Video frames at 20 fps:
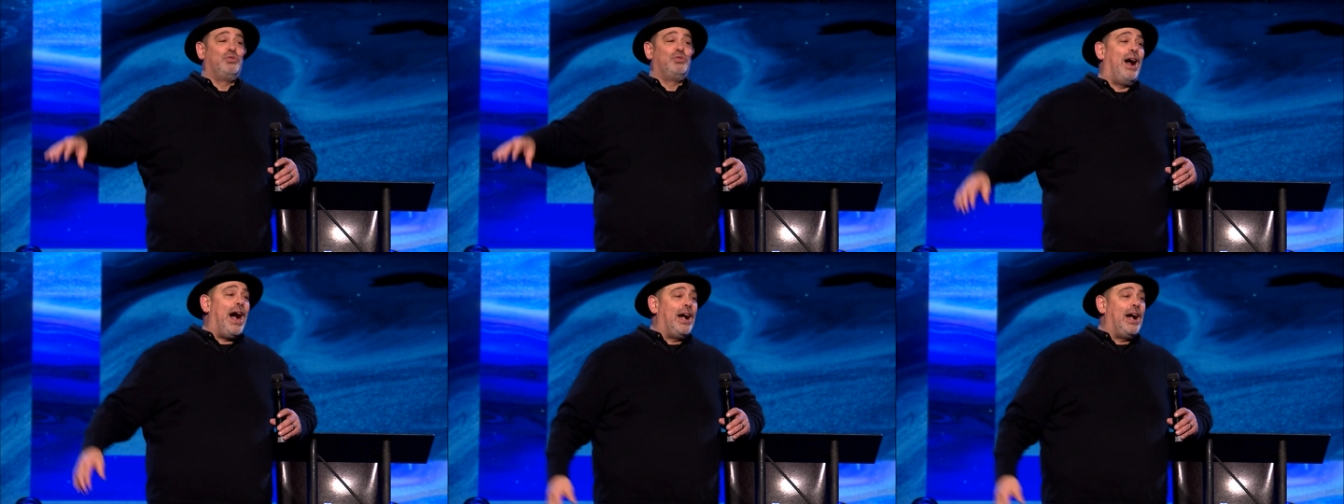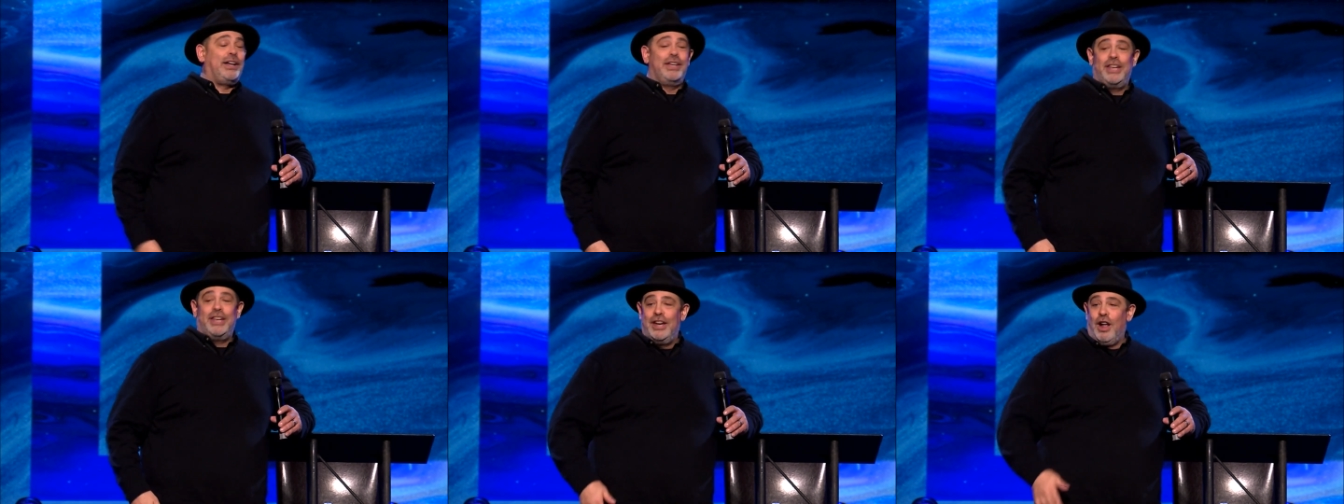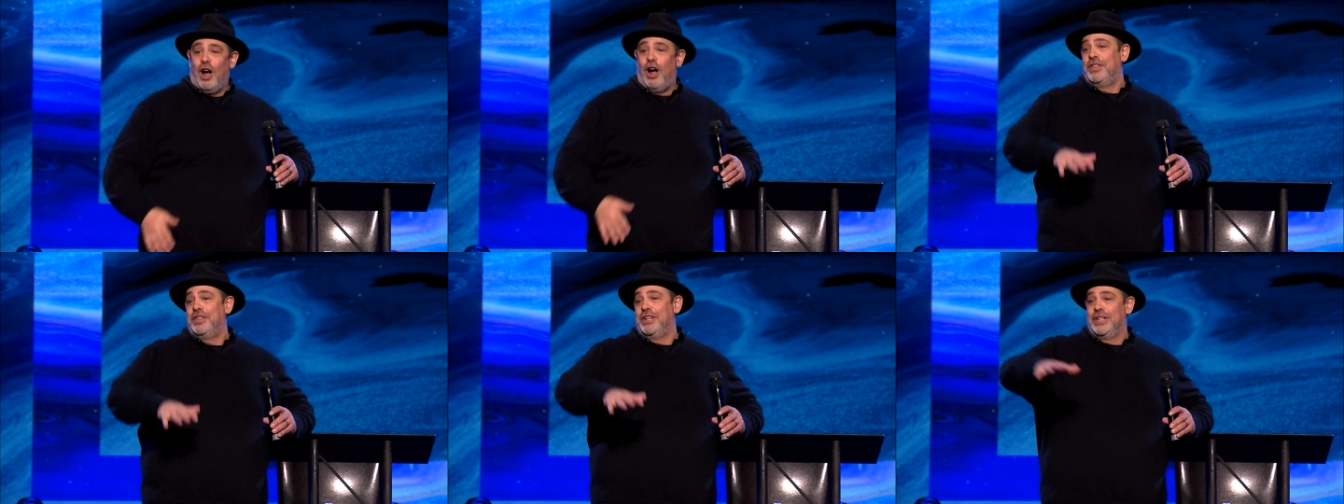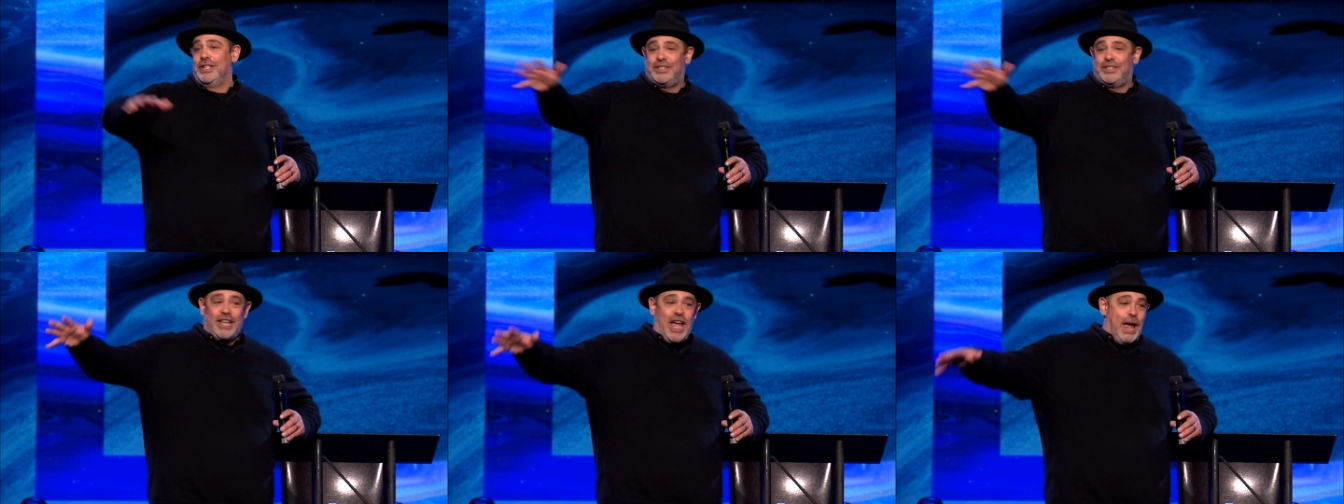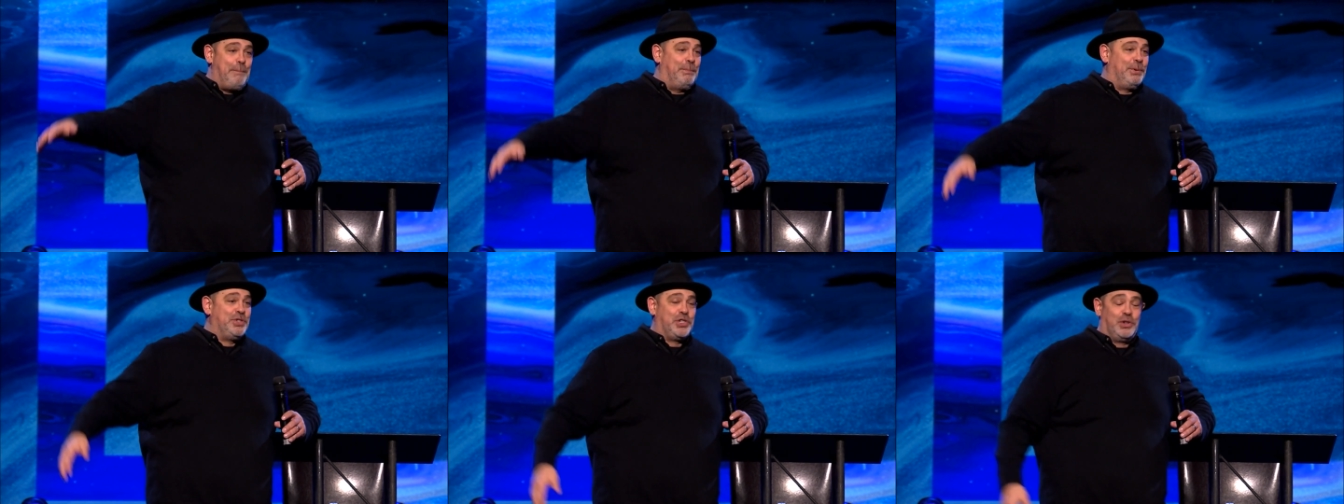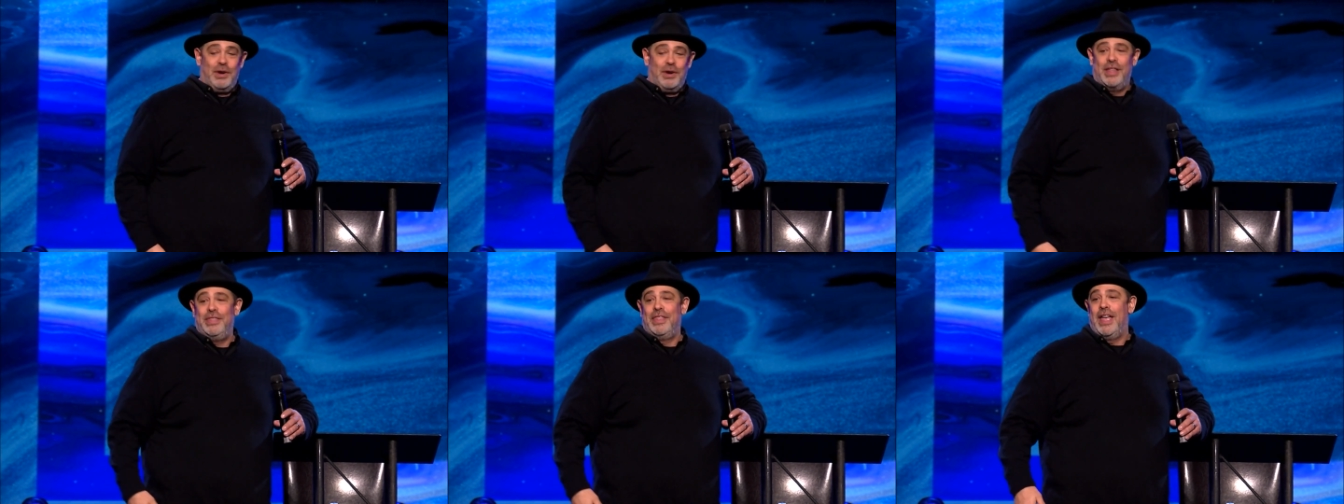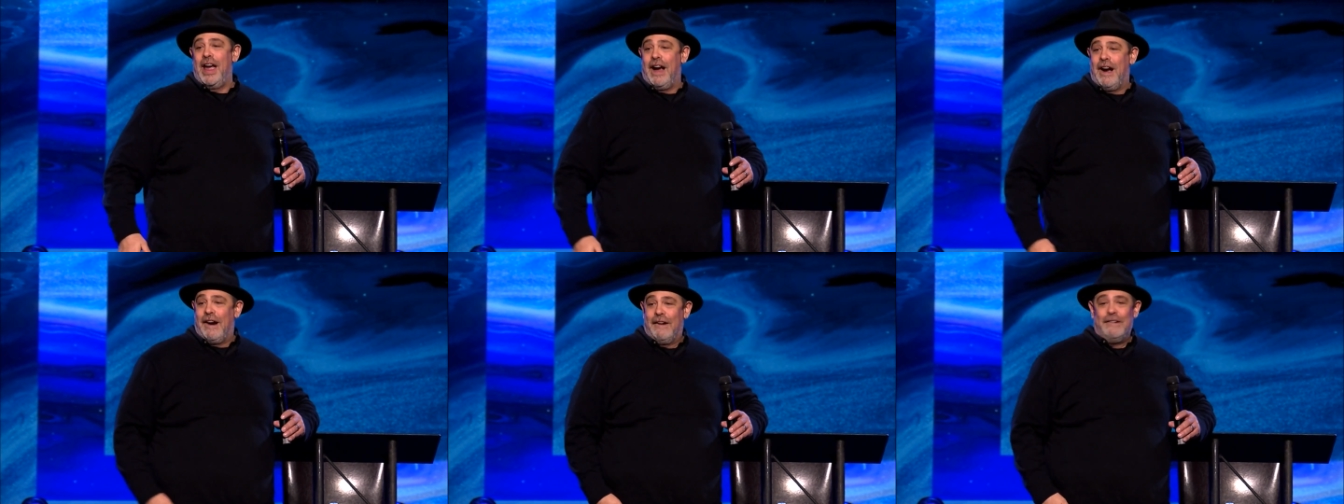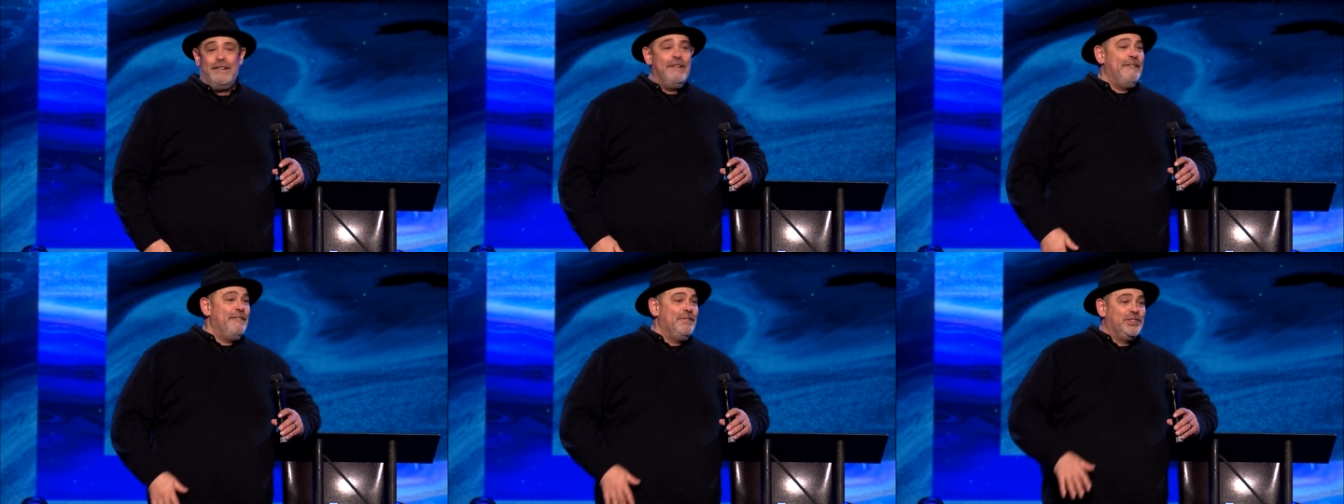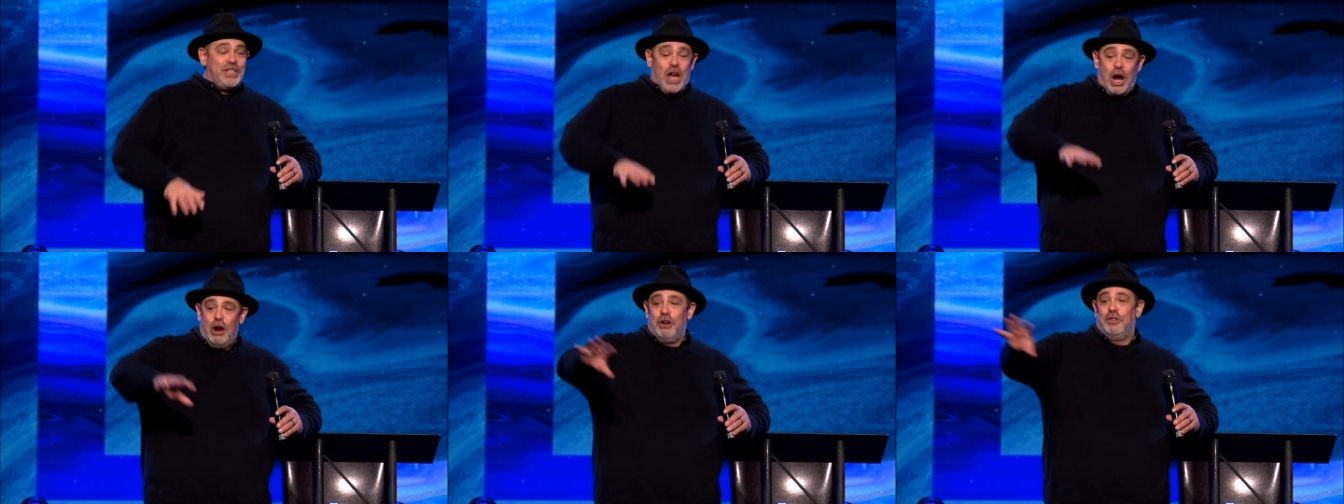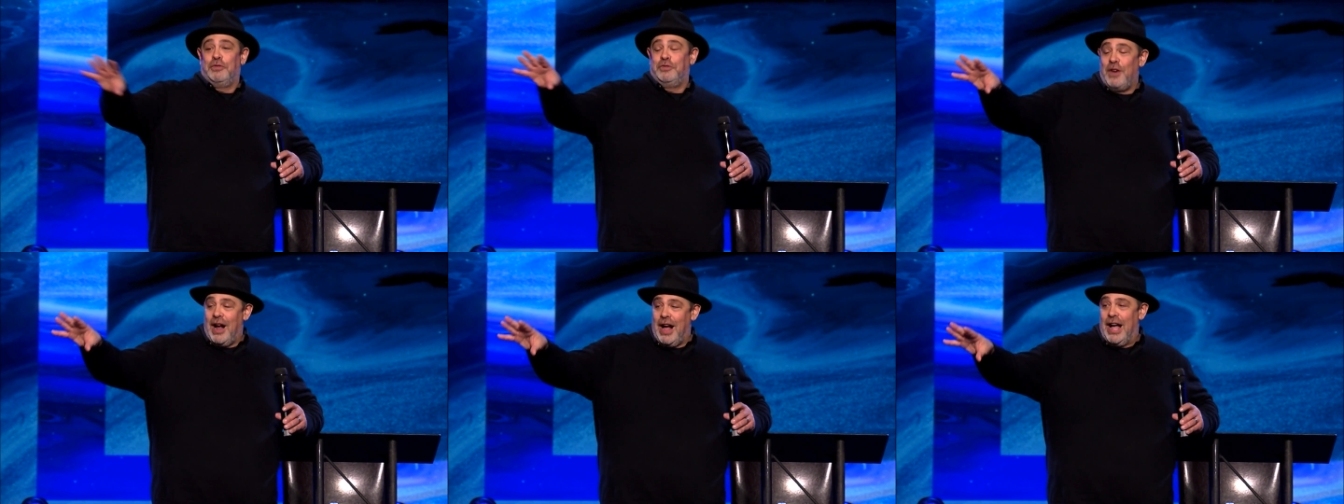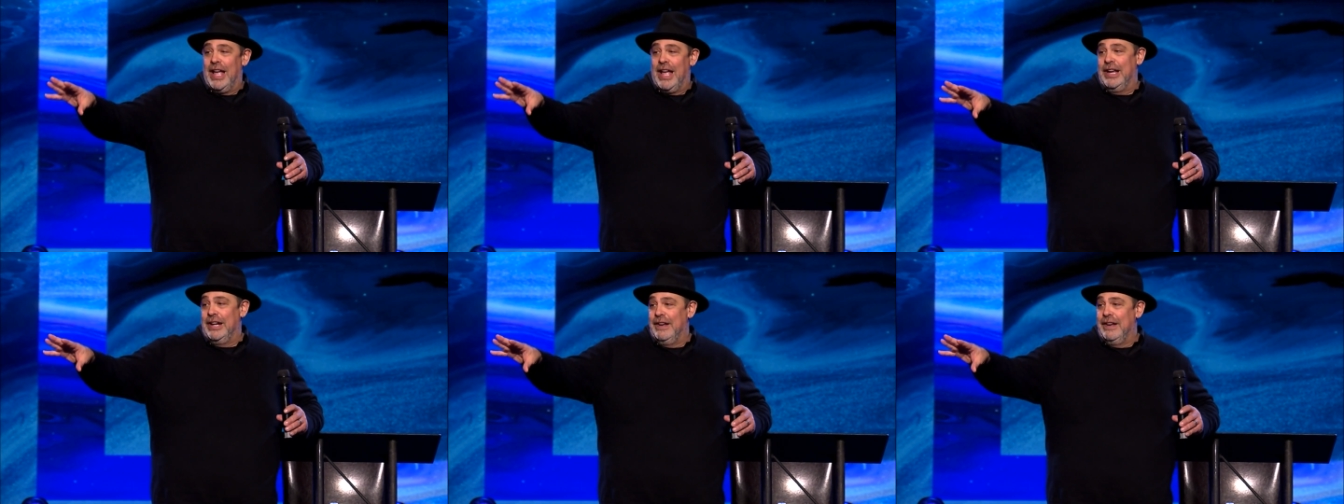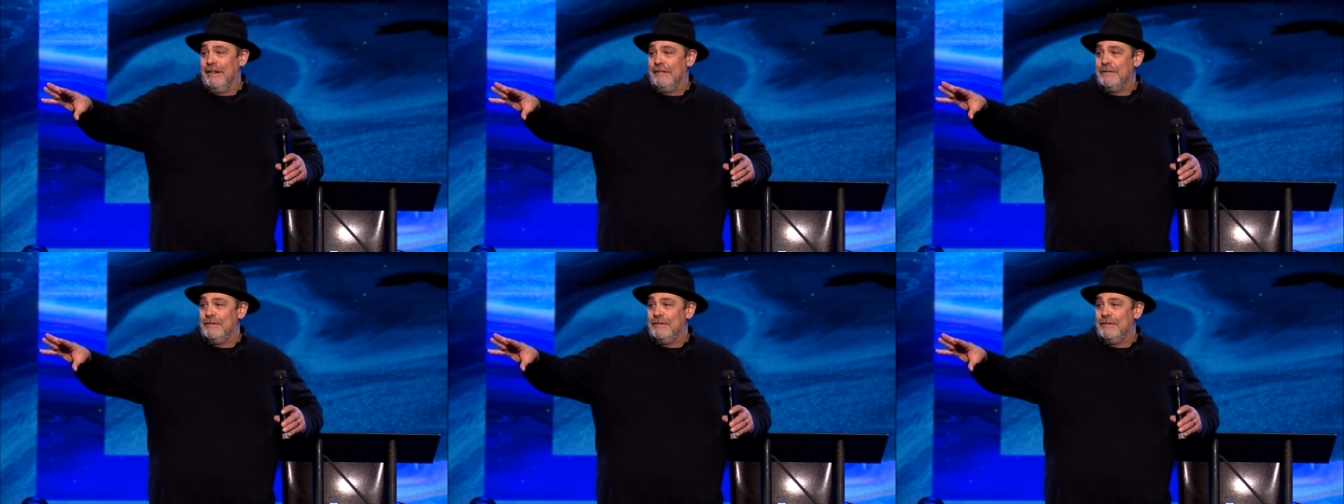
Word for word: rocking and all the disciples are in there terrified.